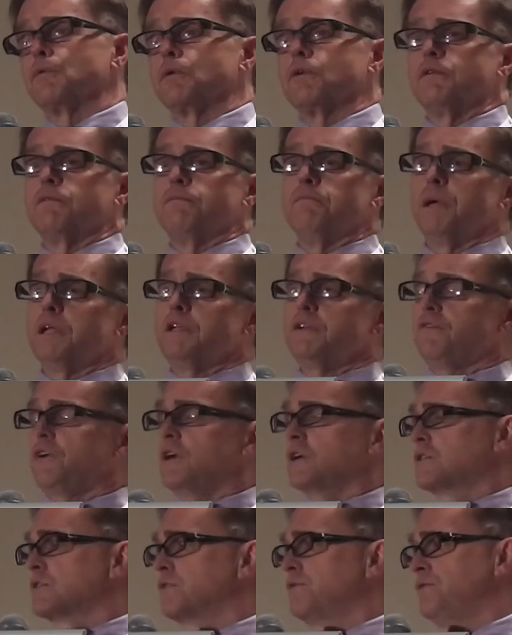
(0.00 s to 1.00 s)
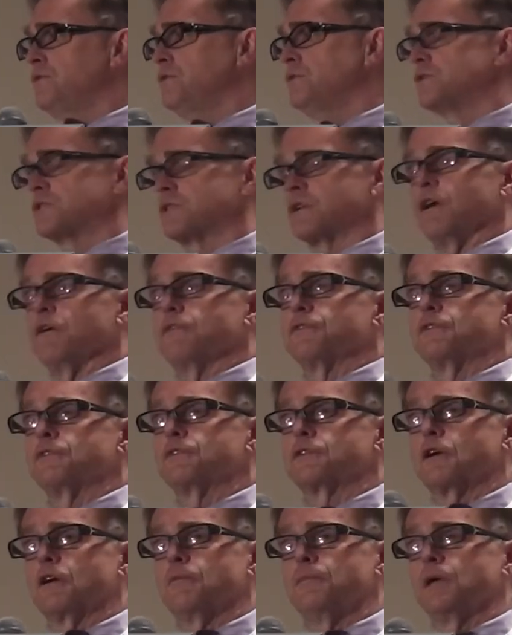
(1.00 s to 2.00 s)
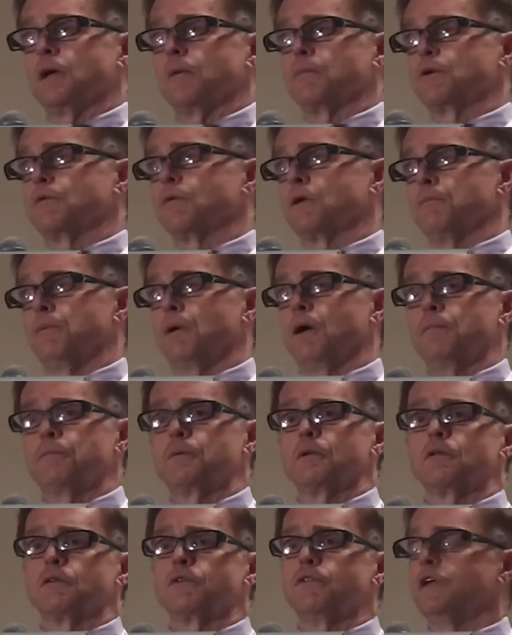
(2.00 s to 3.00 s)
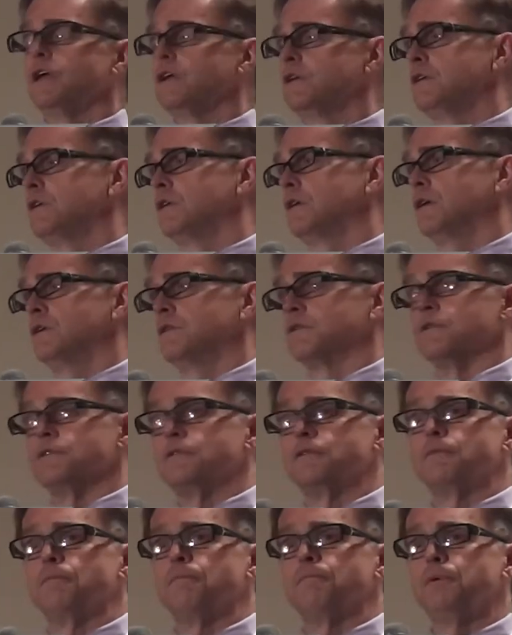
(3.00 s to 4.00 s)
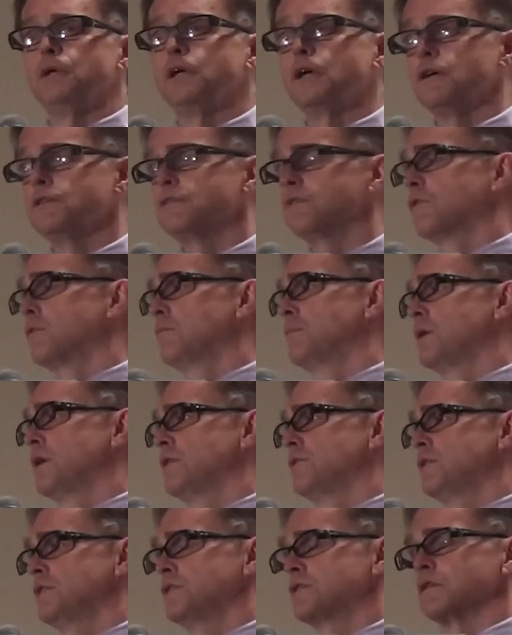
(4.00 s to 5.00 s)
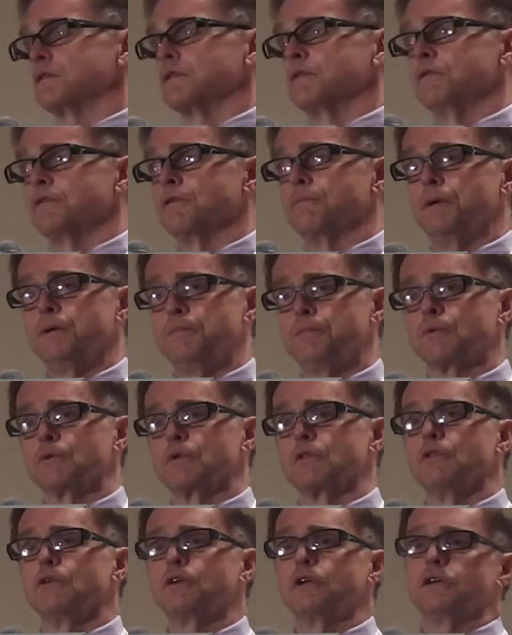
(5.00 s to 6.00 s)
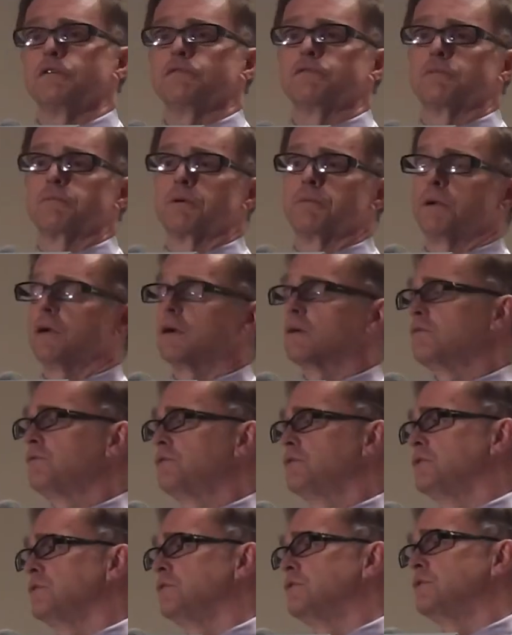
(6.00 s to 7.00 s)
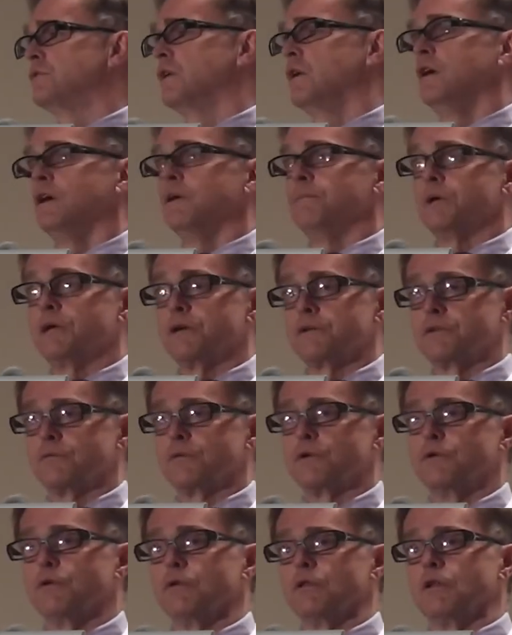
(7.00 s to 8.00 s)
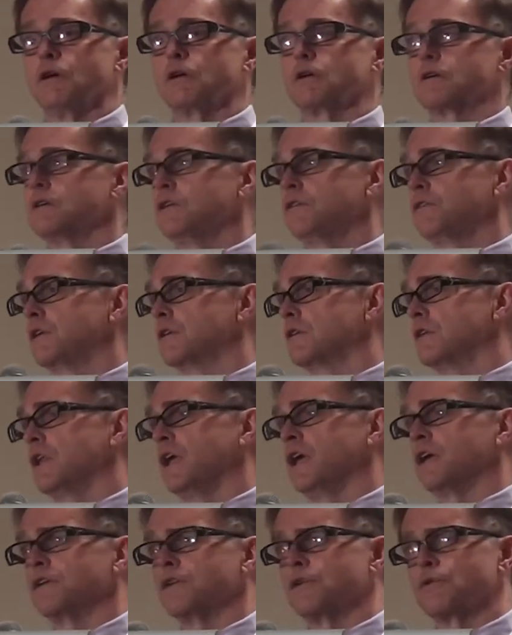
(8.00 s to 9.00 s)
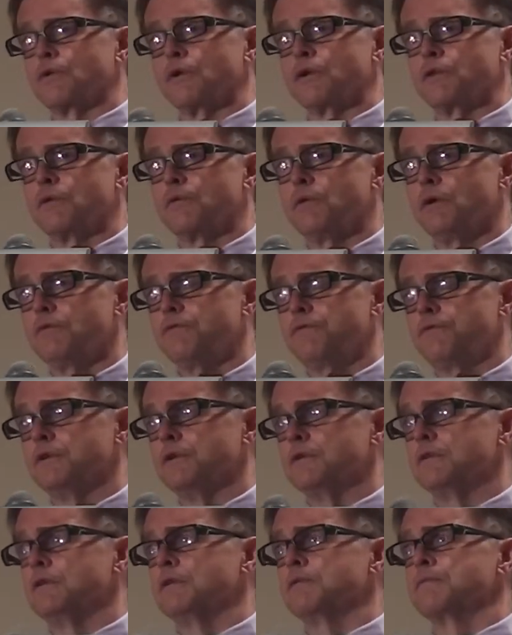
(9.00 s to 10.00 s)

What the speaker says: were manufactured foodstuffs that started becoming quite popular in the 1800s because of urbanization. You know, people were looking for prepared foods because they were no longer living in the land and growing their own food.